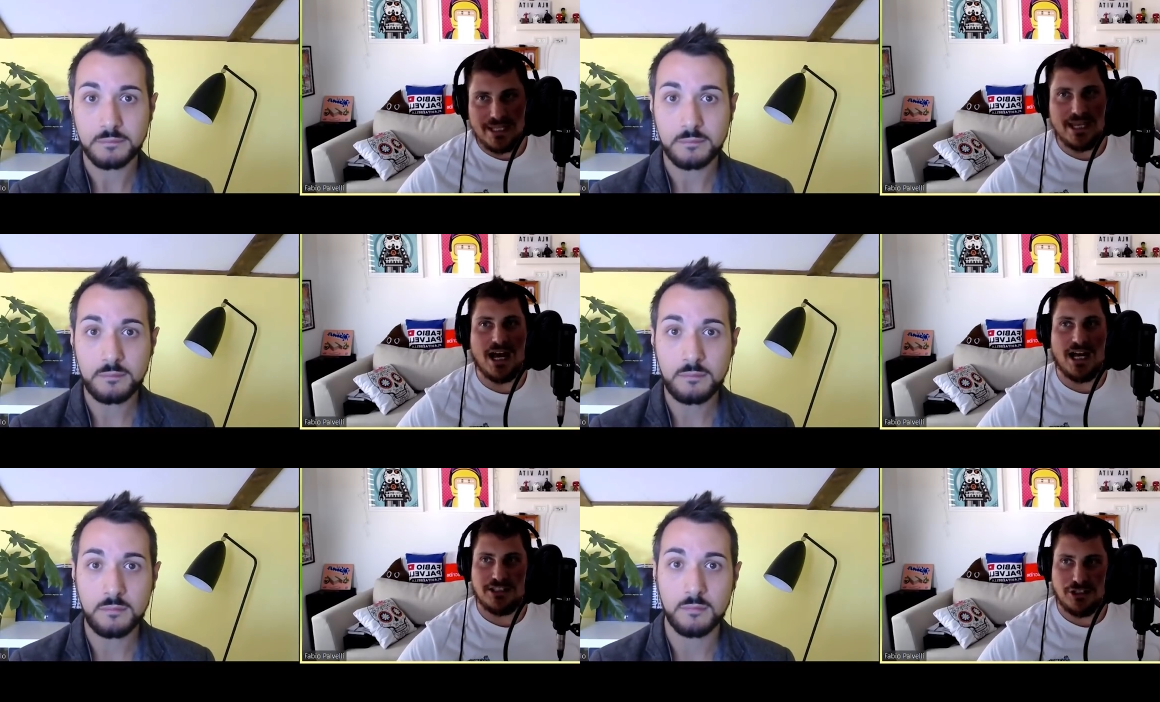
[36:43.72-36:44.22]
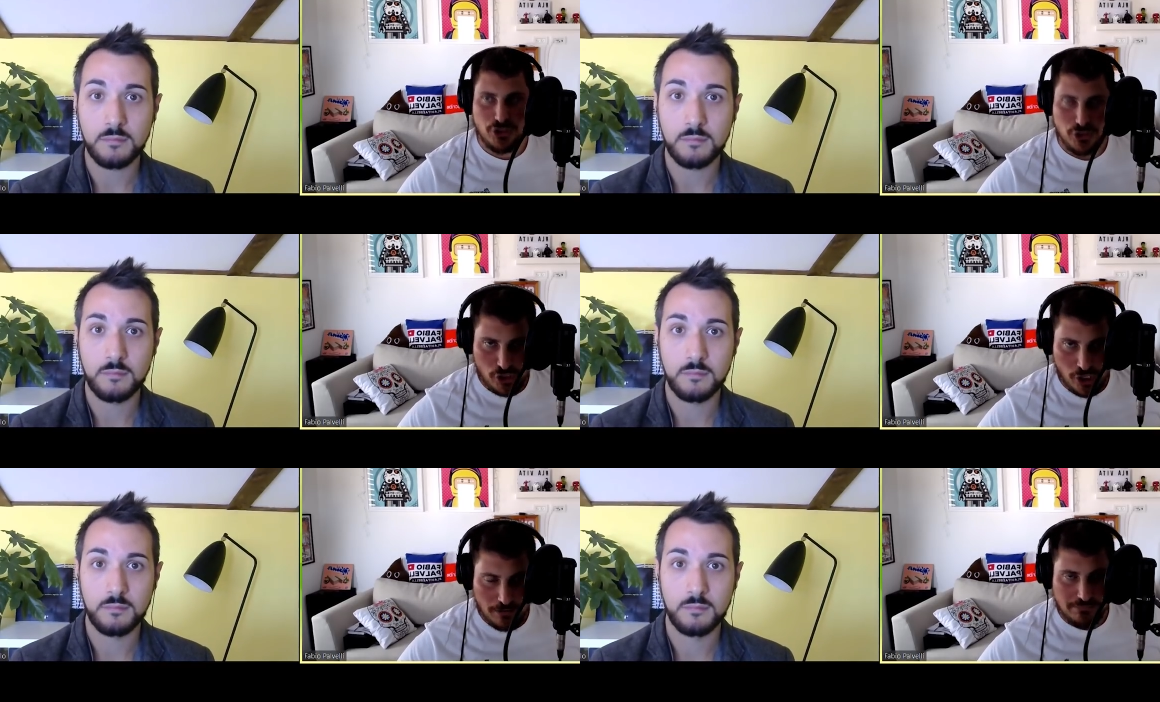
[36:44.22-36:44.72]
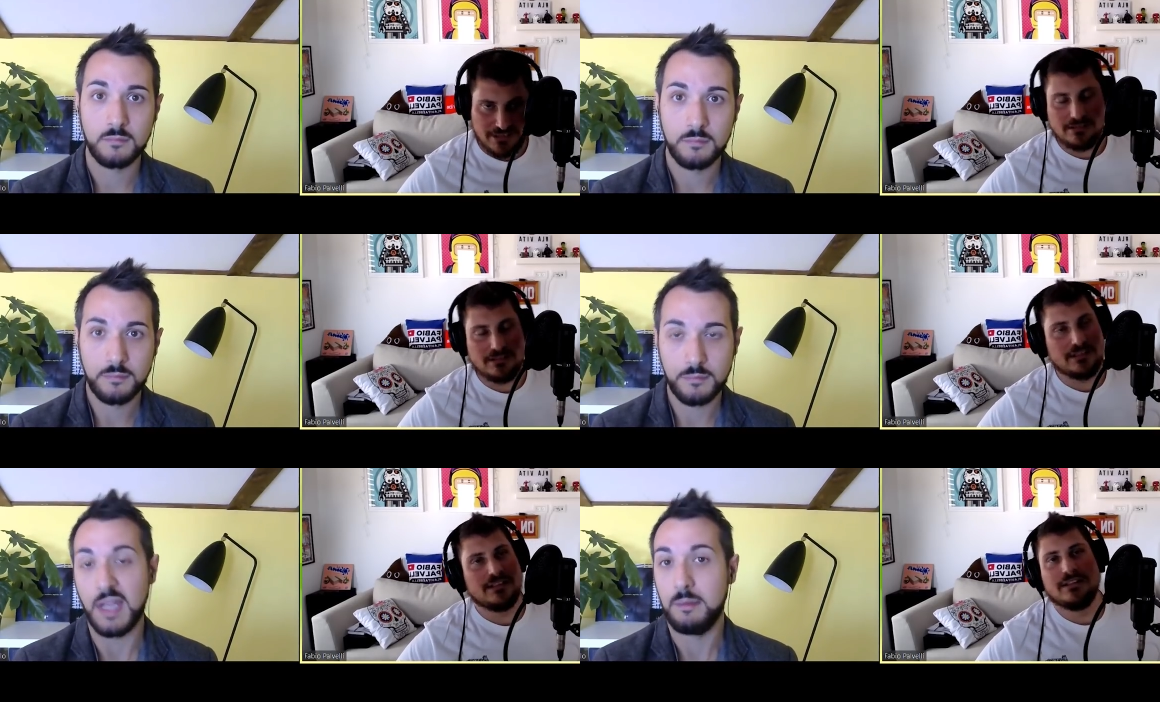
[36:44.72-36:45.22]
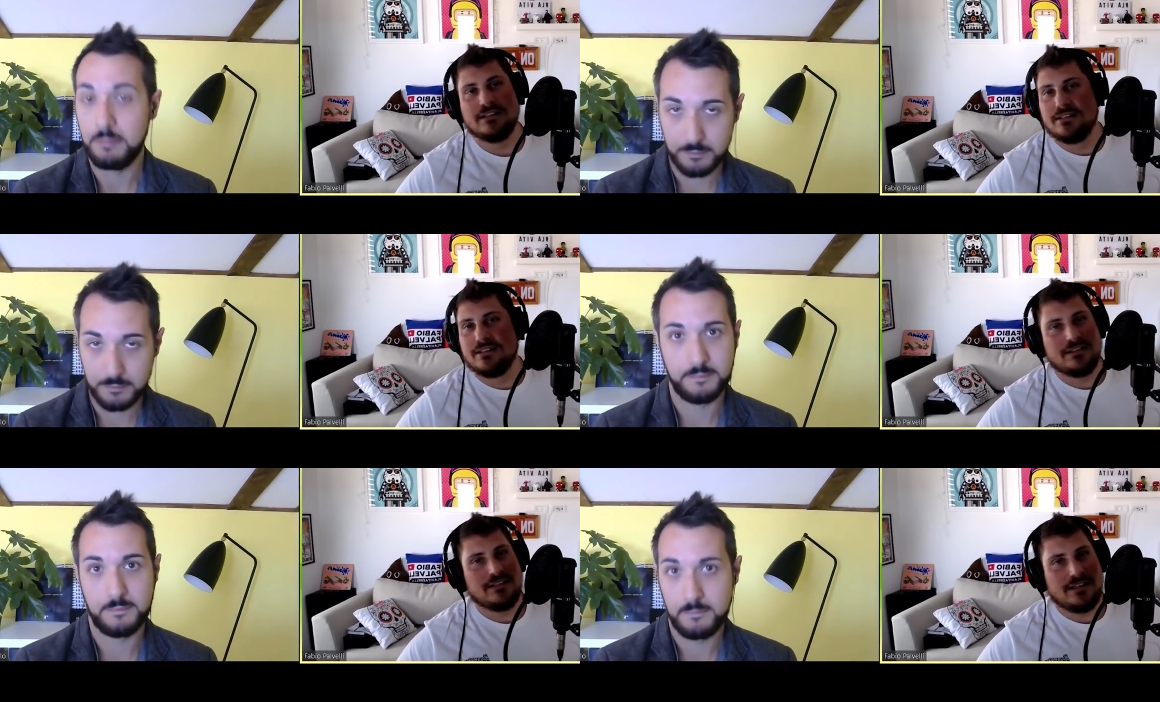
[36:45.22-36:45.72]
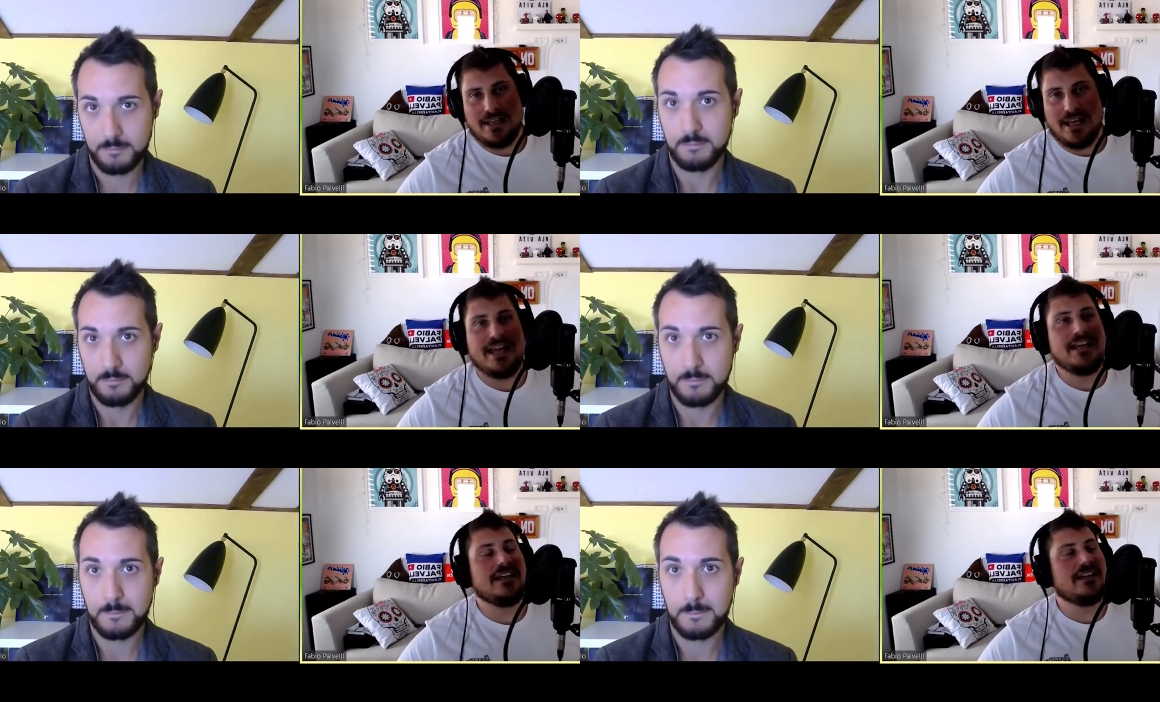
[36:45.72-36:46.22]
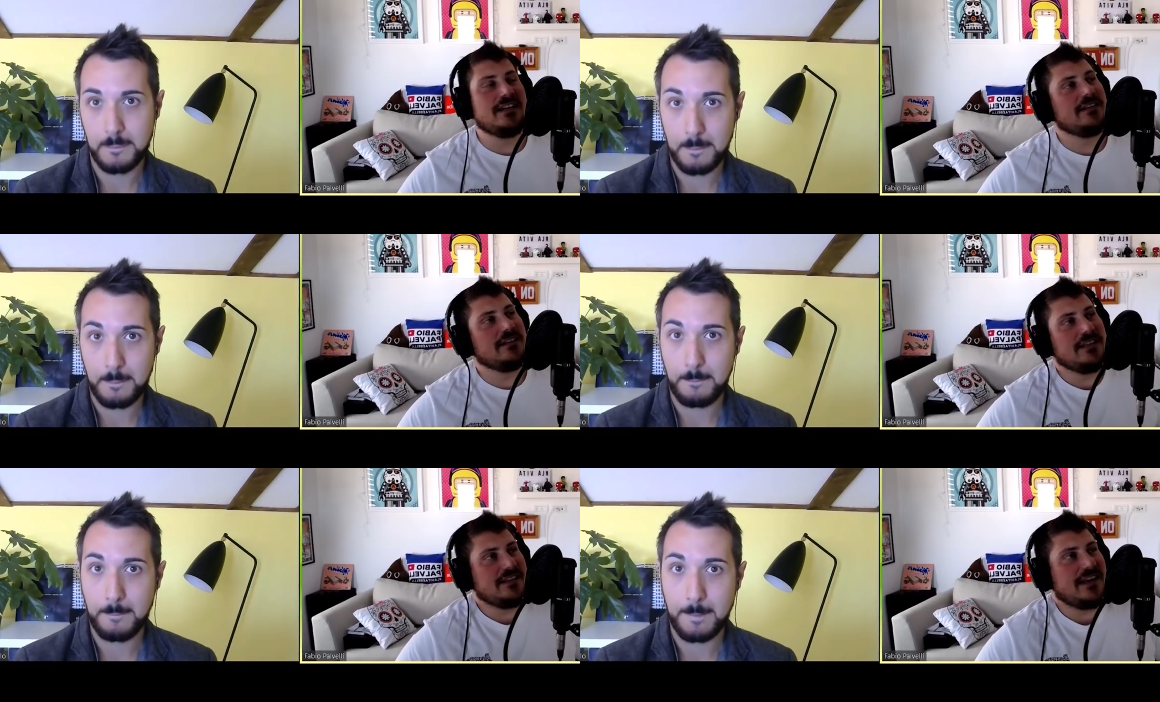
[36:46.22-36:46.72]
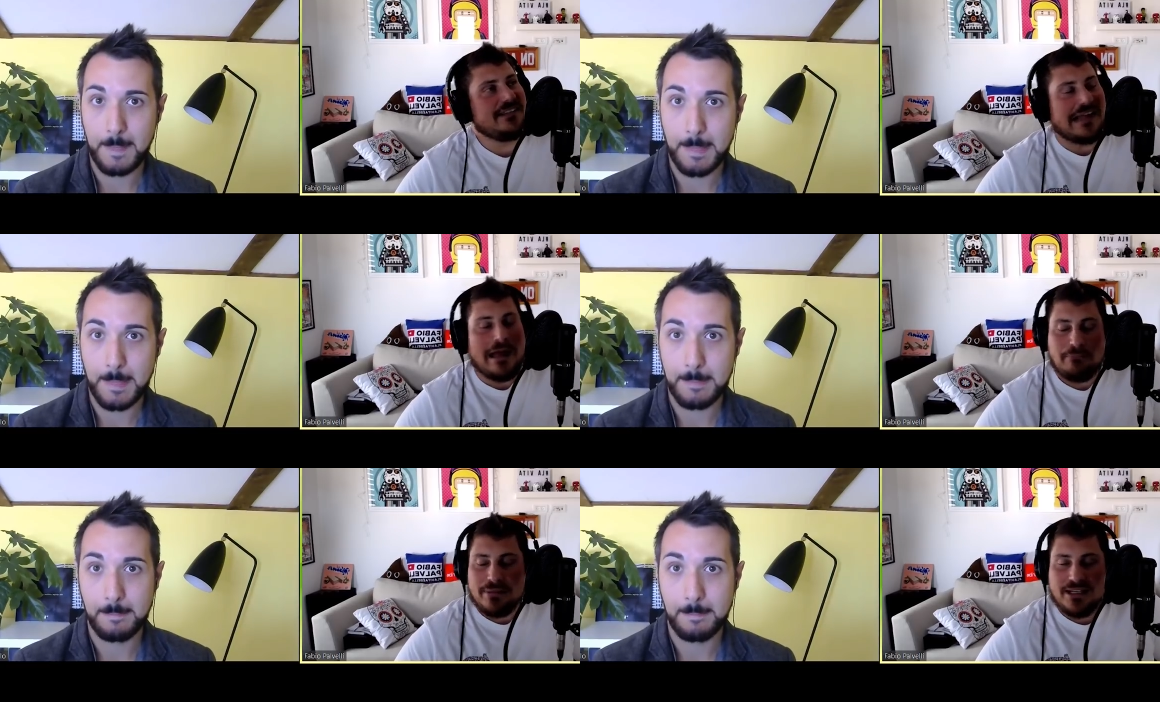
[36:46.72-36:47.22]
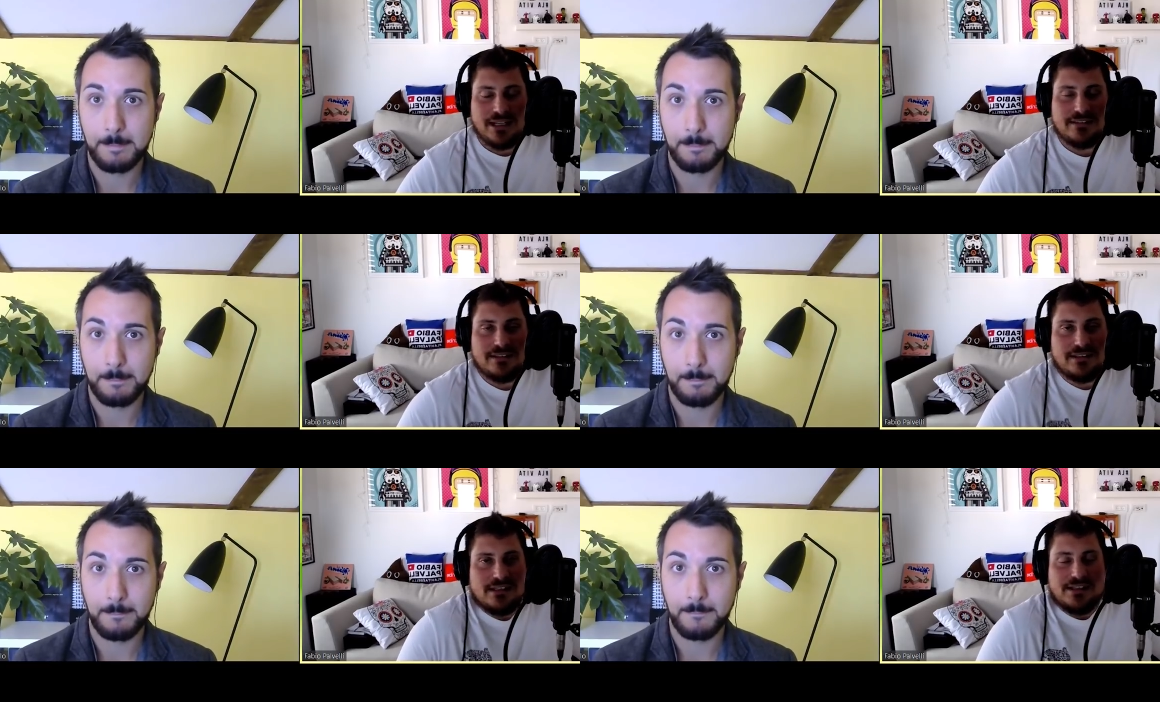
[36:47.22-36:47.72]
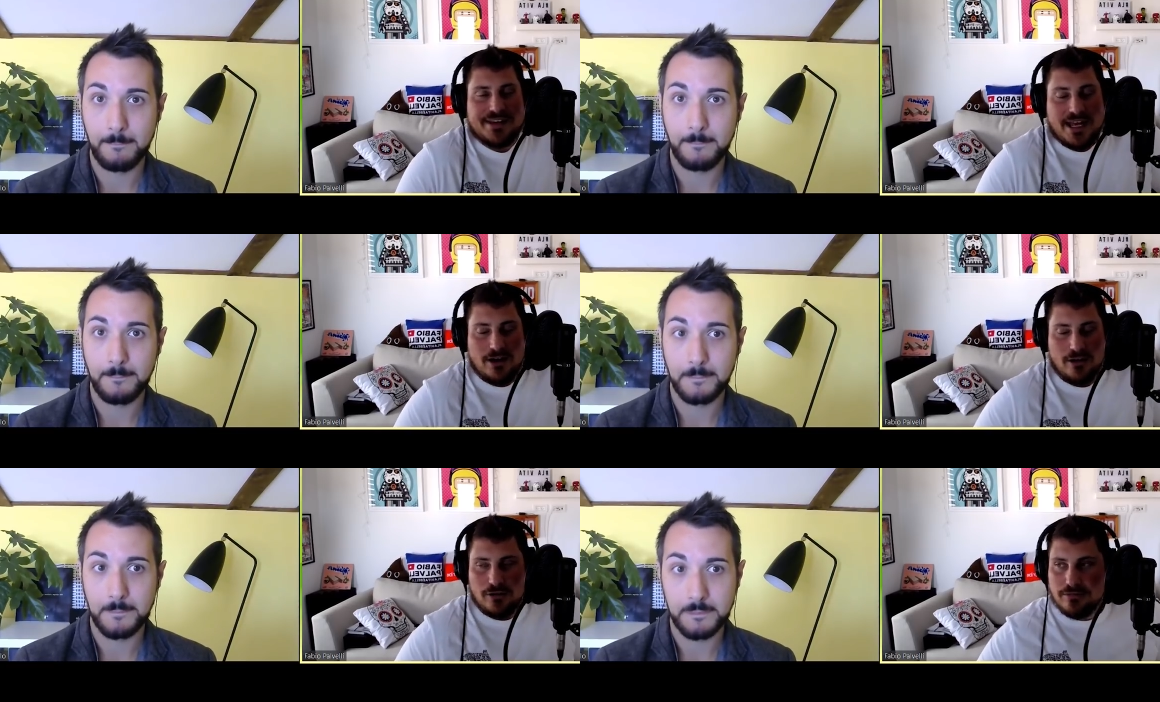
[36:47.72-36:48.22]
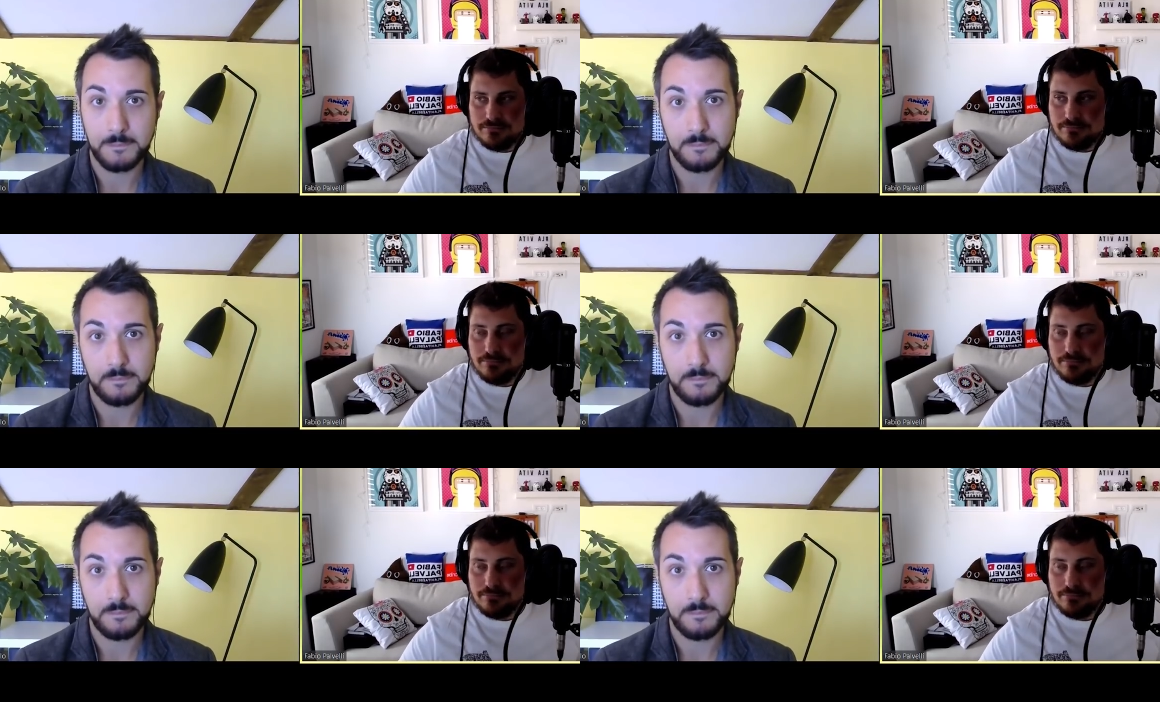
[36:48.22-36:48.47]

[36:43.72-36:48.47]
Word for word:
Speaker 1: be other jobs like it has happened until now.